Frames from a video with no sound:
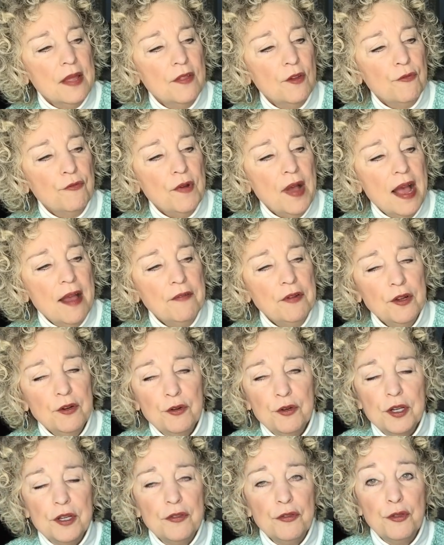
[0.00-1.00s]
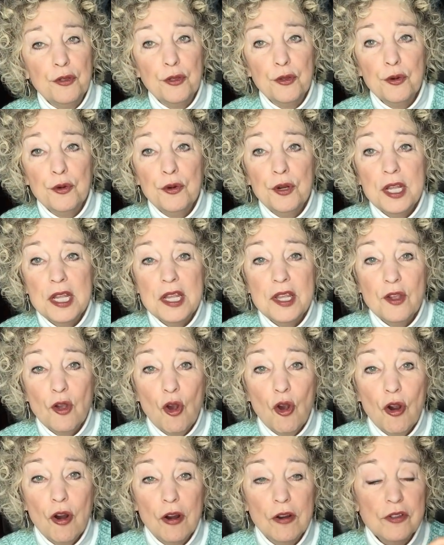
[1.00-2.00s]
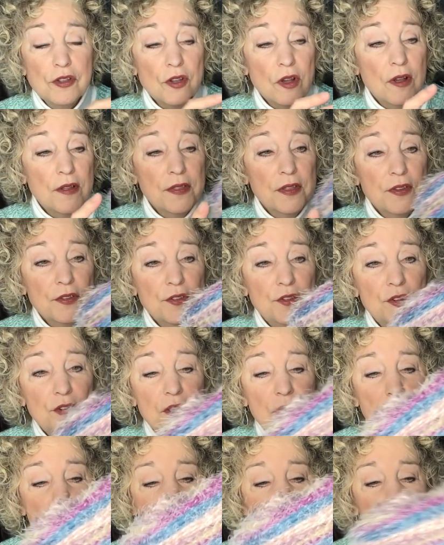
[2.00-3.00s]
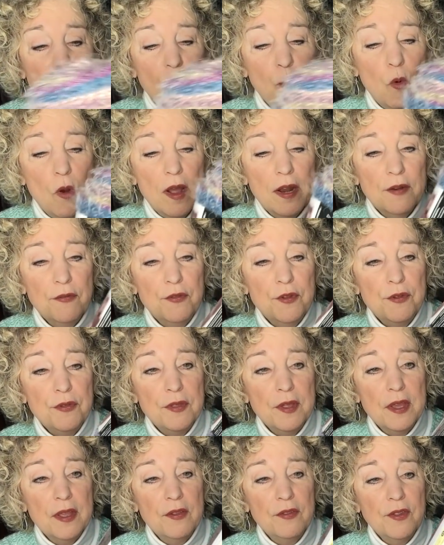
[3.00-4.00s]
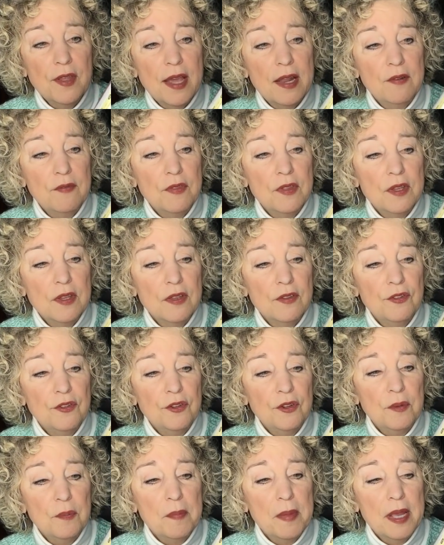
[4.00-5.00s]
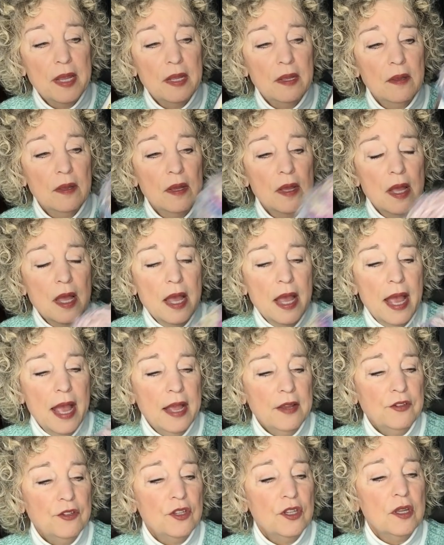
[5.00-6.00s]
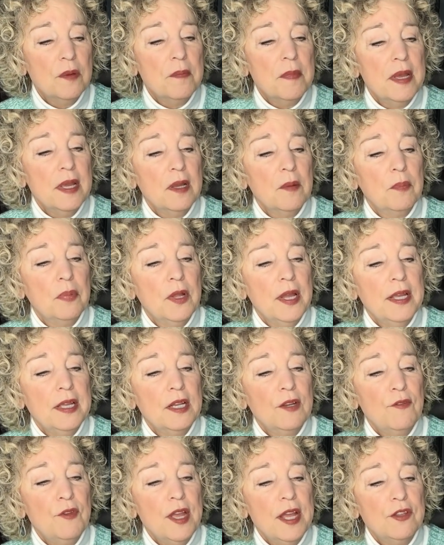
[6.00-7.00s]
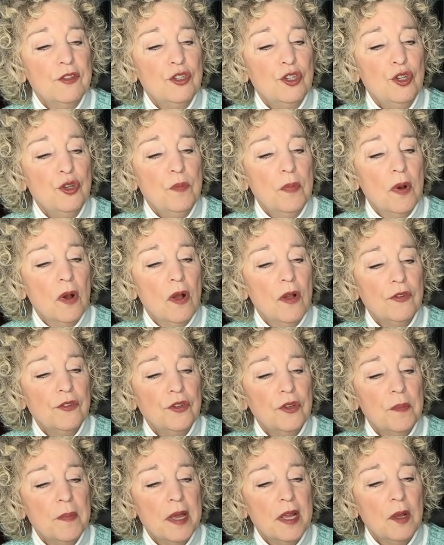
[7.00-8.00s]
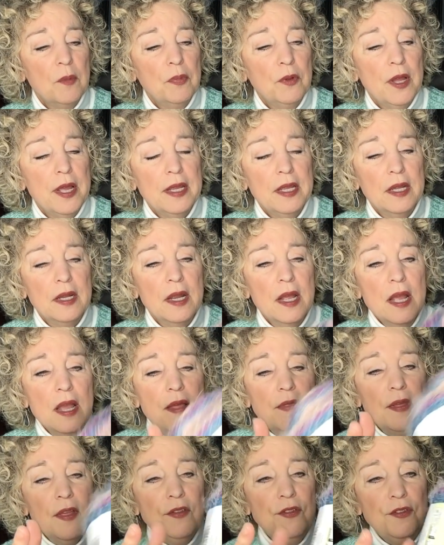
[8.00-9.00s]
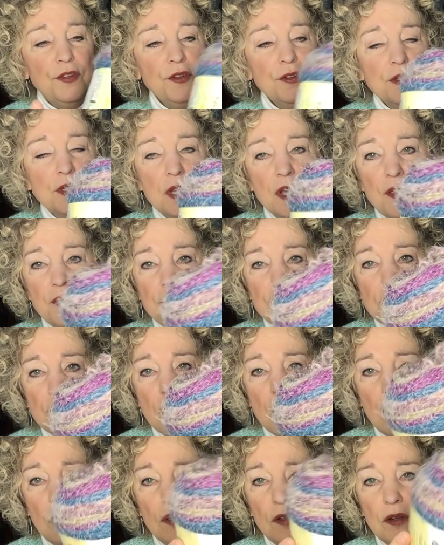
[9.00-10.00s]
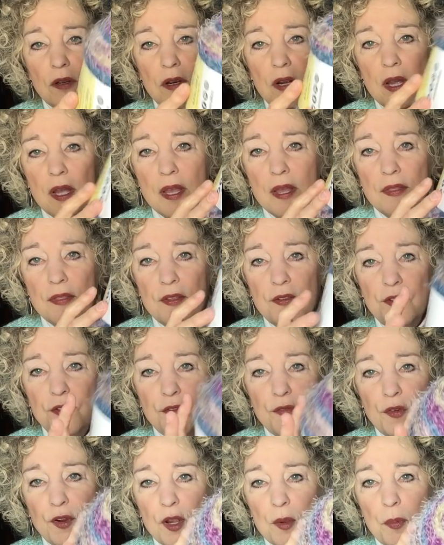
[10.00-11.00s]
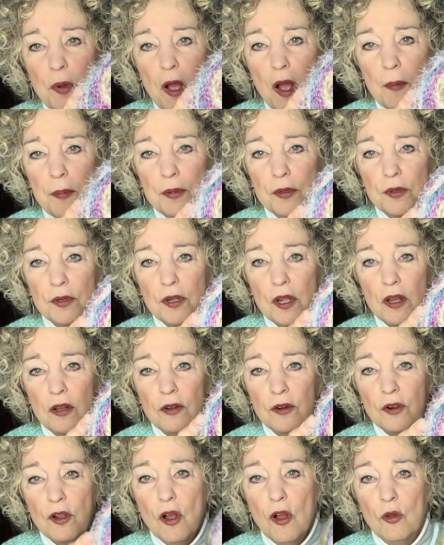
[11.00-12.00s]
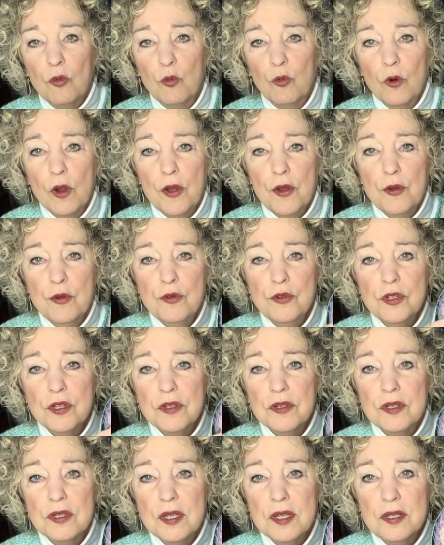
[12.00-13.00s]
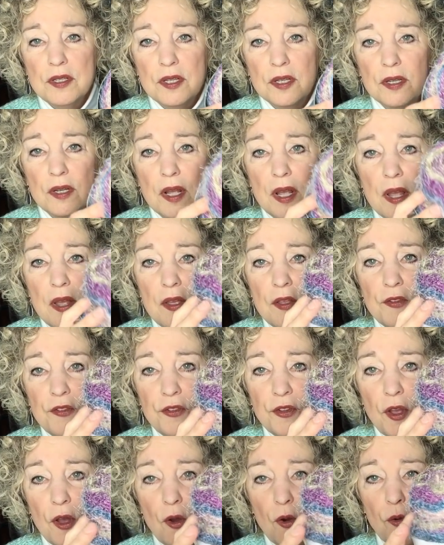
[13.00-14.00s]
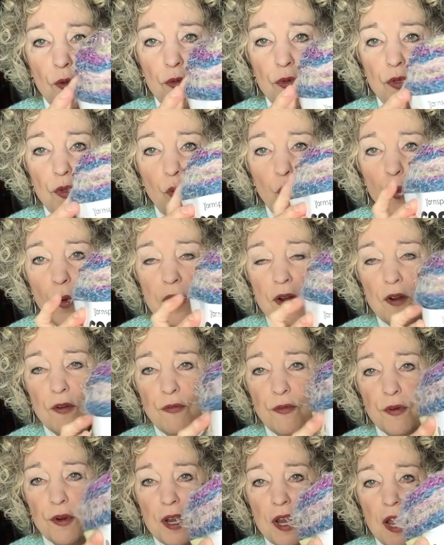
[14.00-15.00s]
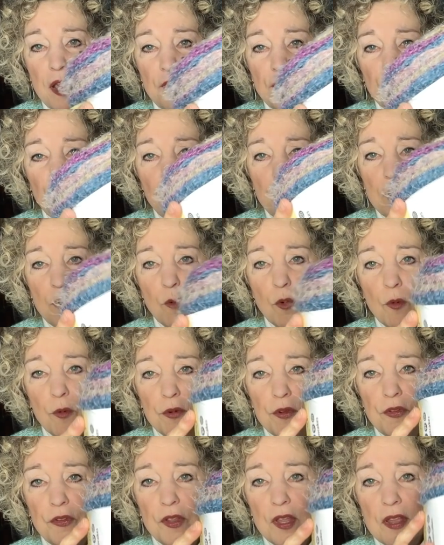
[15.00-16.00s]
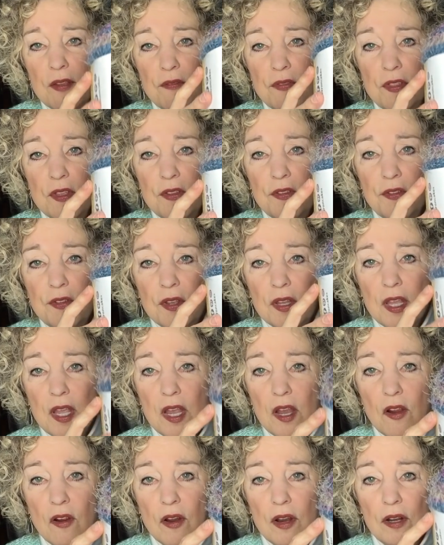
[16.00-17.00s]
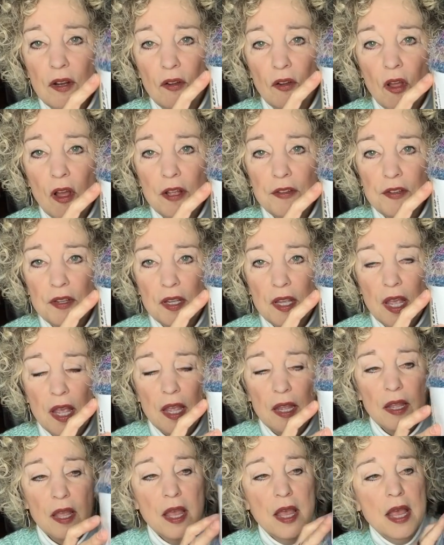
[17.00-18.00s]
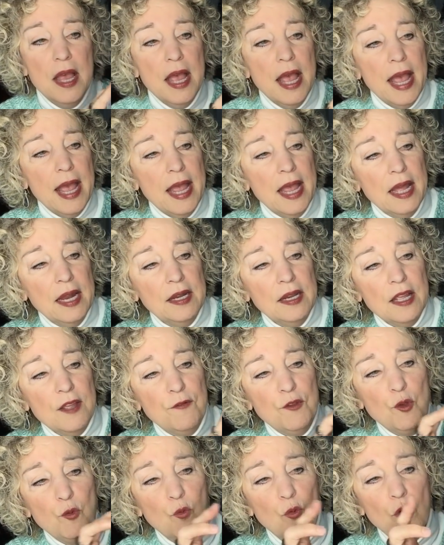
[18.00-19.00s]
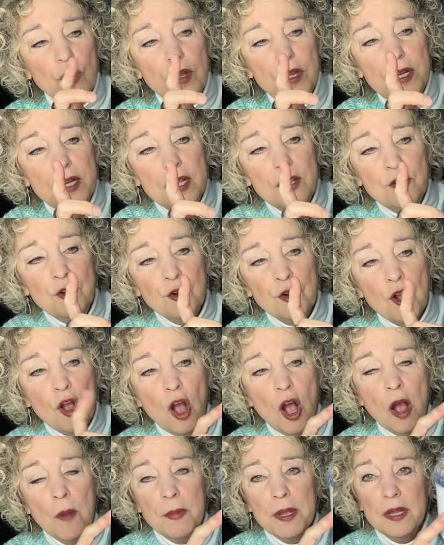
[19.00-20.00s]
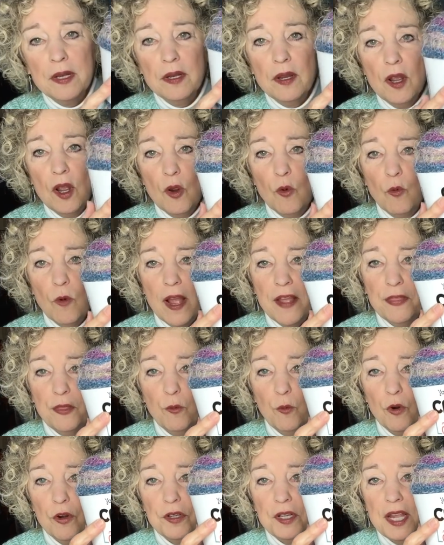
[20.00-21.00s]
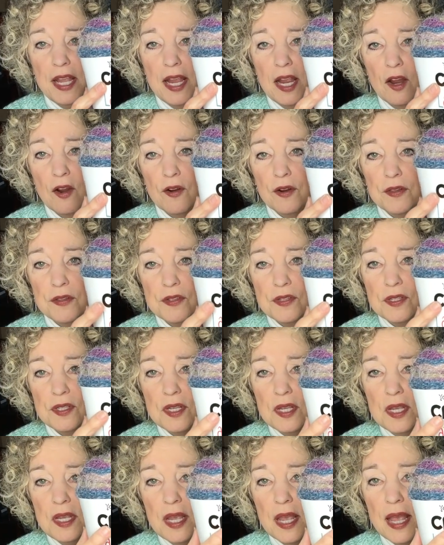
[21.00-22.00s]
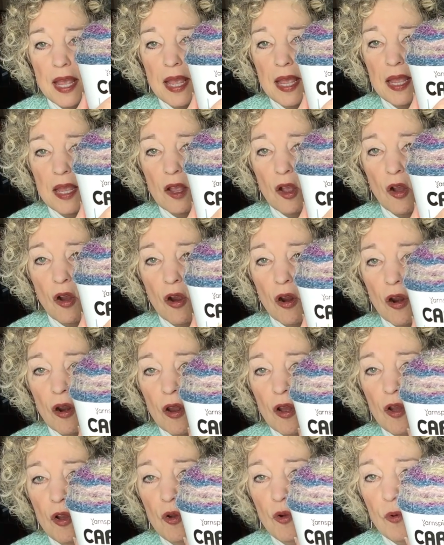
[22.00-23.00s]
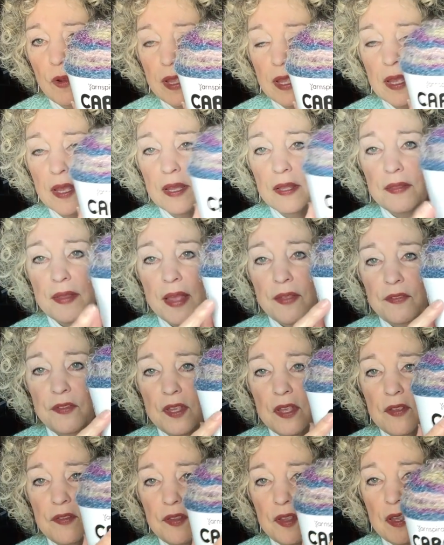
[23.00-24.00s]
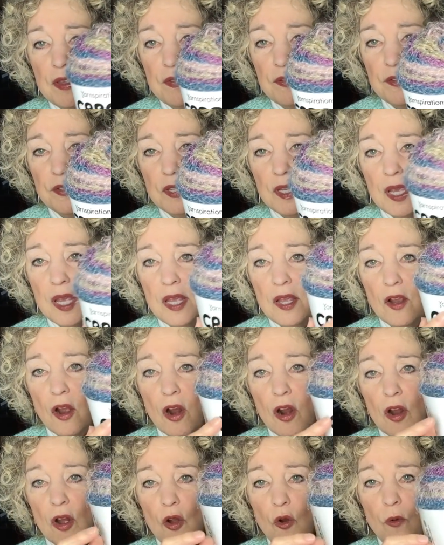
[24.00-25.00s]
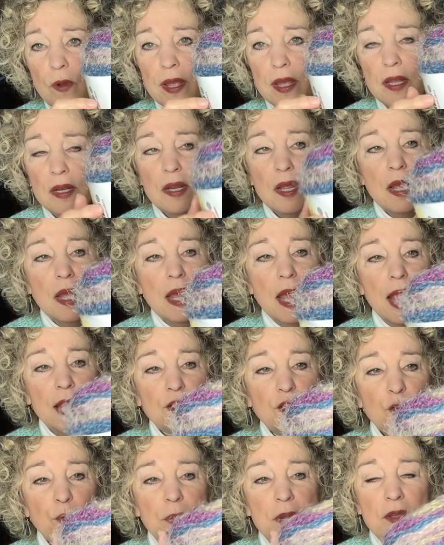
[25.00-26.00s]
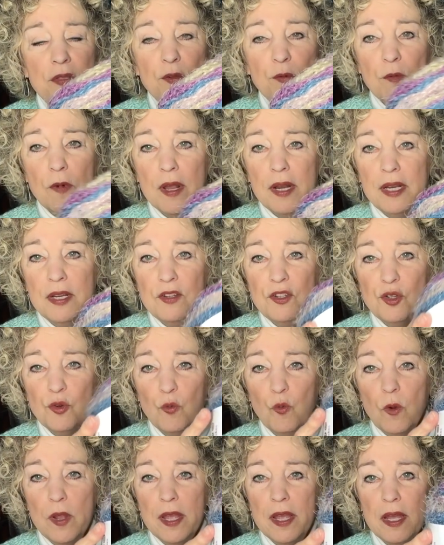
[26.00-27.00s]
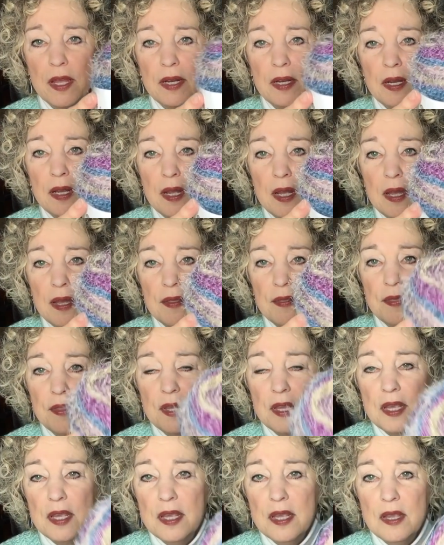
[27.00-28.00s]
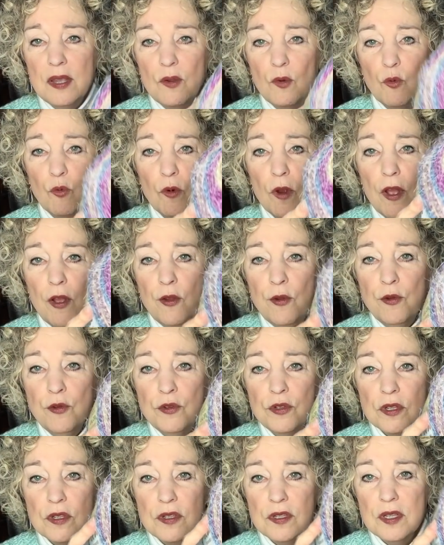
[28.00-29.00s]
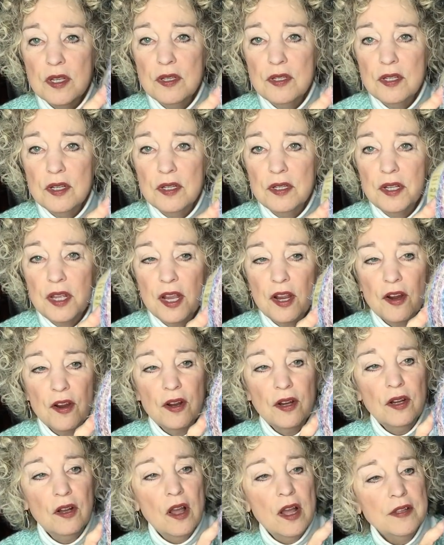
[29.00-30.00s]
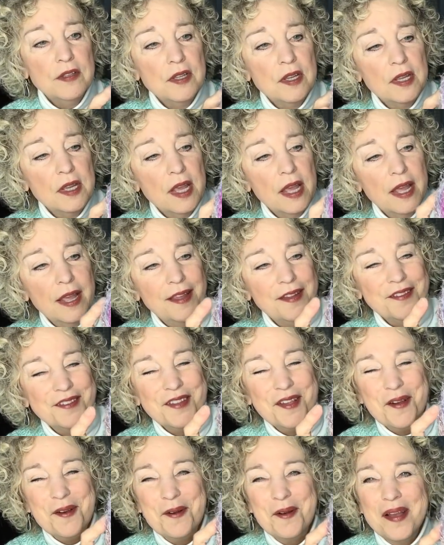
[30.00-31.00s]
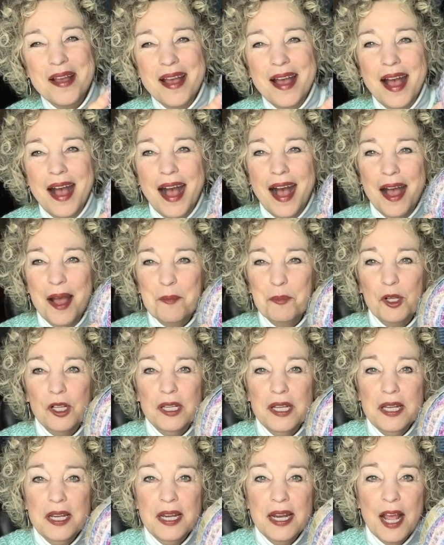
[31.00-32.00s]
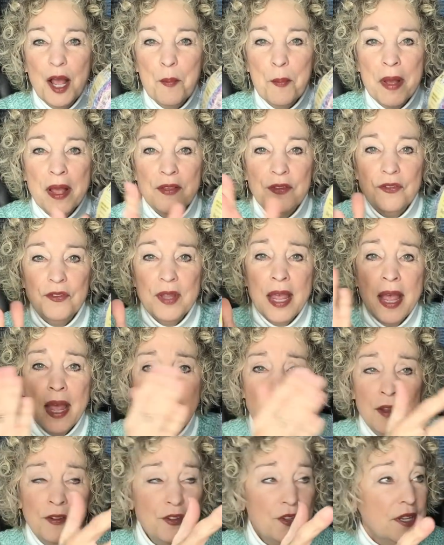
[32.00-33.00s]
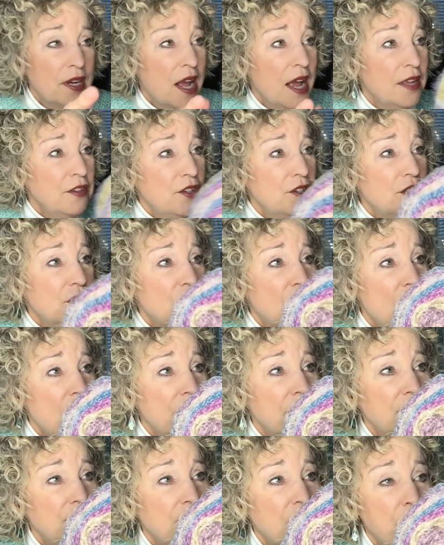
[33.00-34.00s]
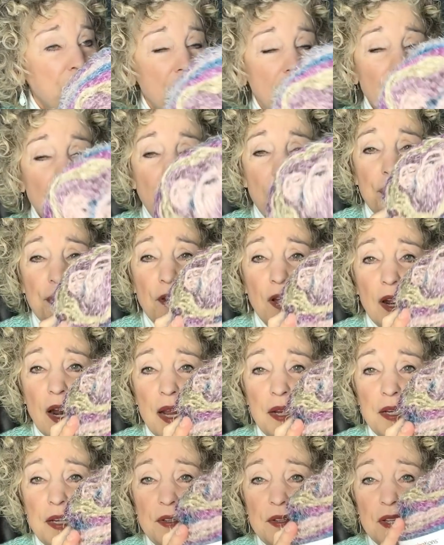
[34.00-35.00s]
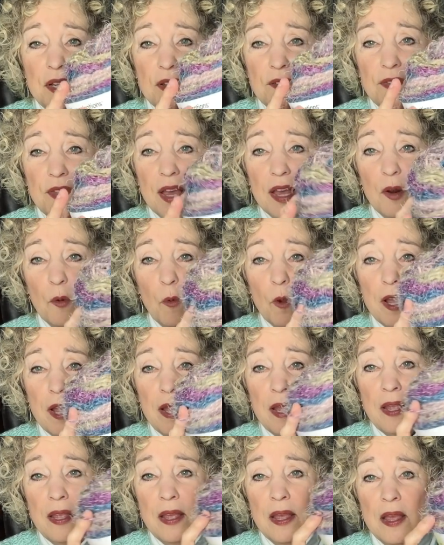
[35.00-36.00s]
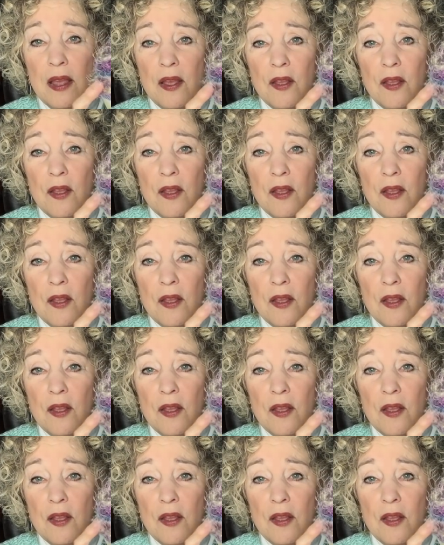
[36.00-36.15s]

And they are 530 yards on this. So you can make quite a few things out of this. You can make, actually you can make a blanket. If you had two balls, you can make a blanket. They still sell this color. This is a very popular color called Rose Scented. So the winner for next week will receive this Caron Latte Cake. And if you would, in your comment, write the word Caron, C-A-R-O-N. That's easy, C-A-R-O-N. And you'll be in the running to win the rose scented Caron latte cake. So I'm cleaning out my stash and I just saw this up there and I thought I need to give that away.